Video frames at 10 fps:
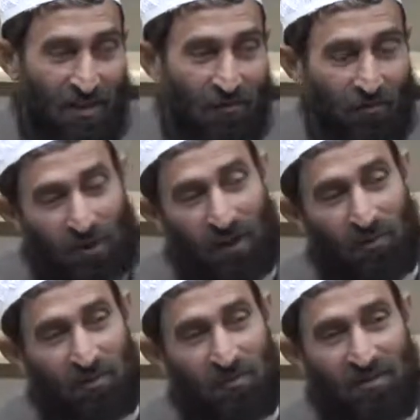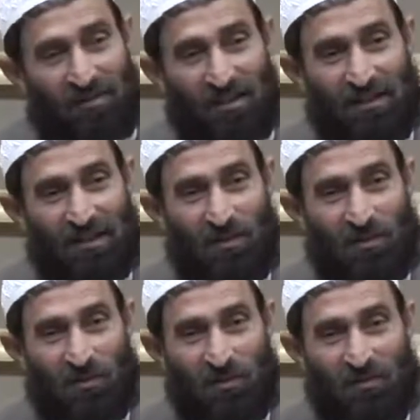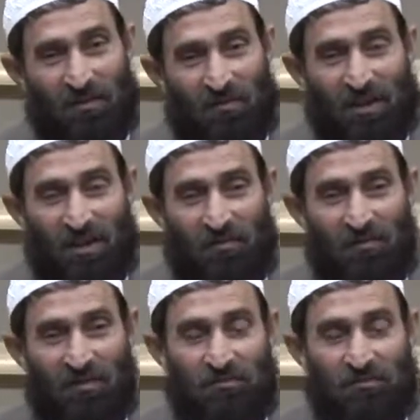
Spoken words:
Forever means that, that sometimes